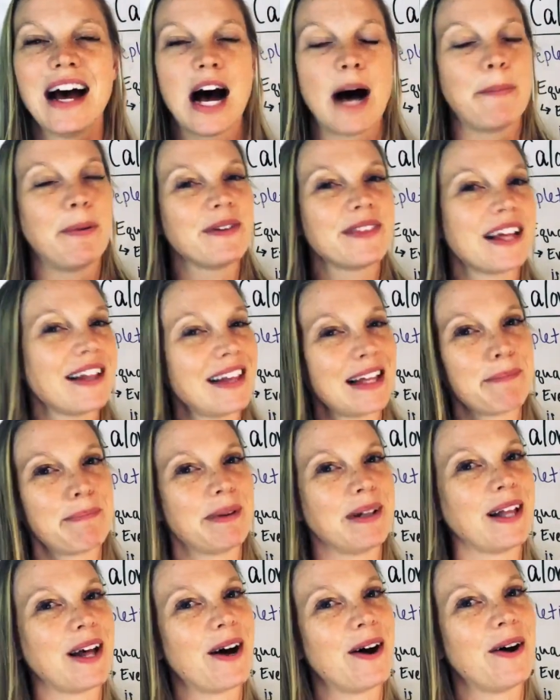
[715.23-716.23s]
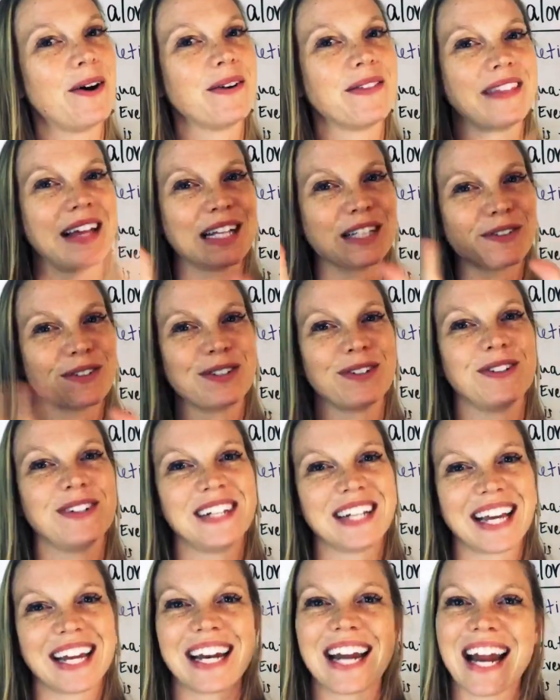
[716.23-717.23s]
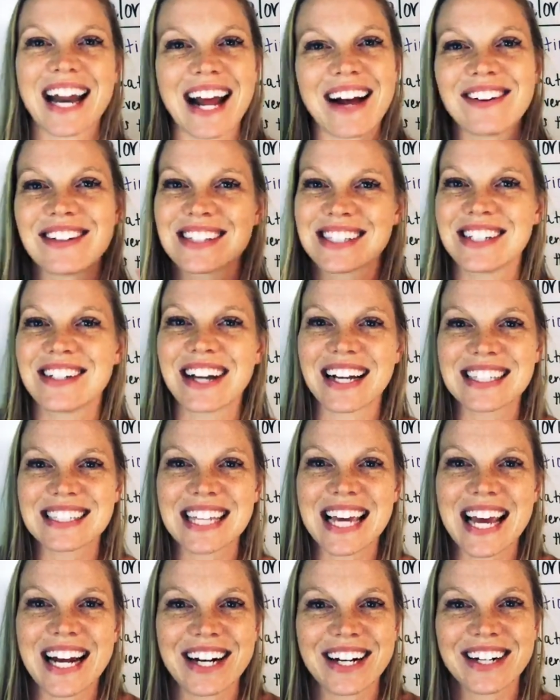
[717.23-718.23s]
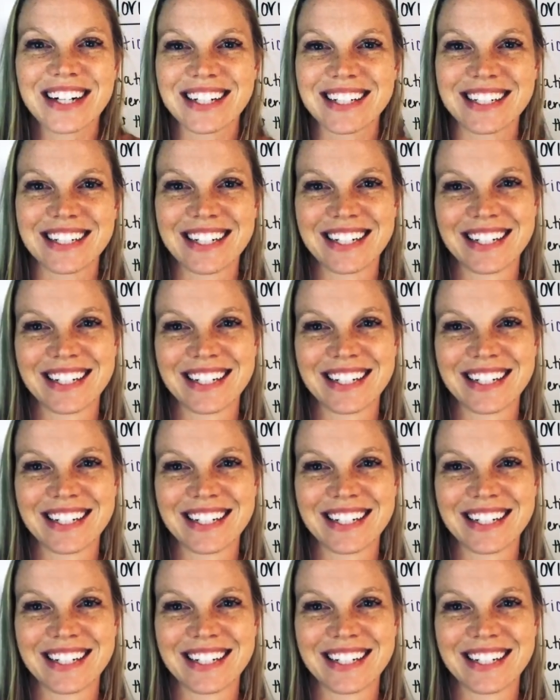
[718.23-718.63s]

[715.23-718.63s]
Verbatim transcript: I'll put that link below. Thanks for tuning in, and I will see you guys later.